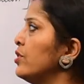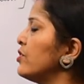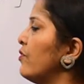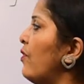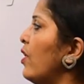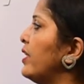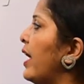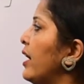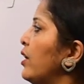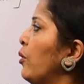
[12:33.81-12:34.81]
So for
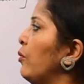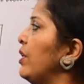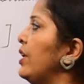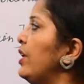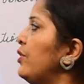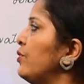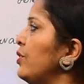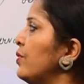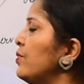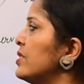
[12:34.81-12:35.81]
that we need to
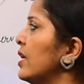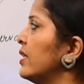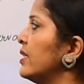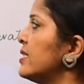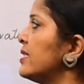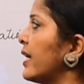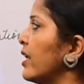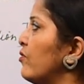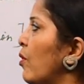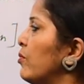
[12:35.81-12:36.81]
use the
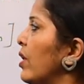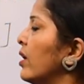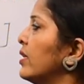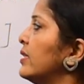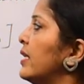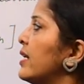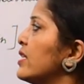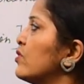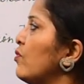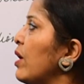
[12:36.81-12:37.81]
second formula, that
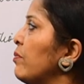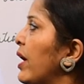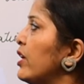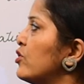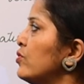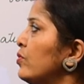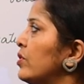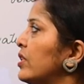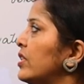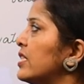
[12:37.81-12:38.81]
is 1 by 2.
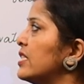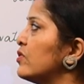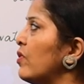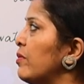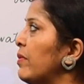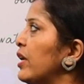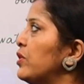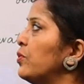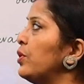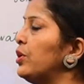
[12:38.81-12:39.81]
This is 1 by
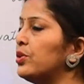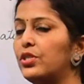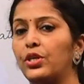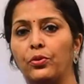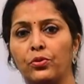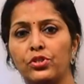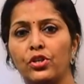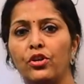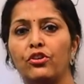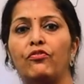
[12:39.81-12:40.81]
2 is used
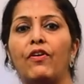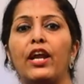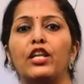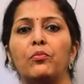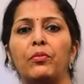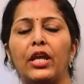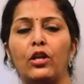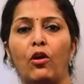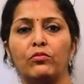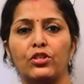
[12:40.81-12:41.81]
to find the
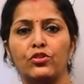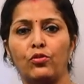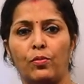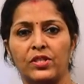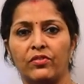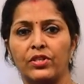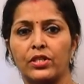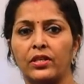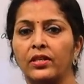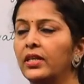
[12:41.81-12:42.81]
mean of the two
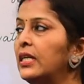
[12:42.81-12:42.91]
observations.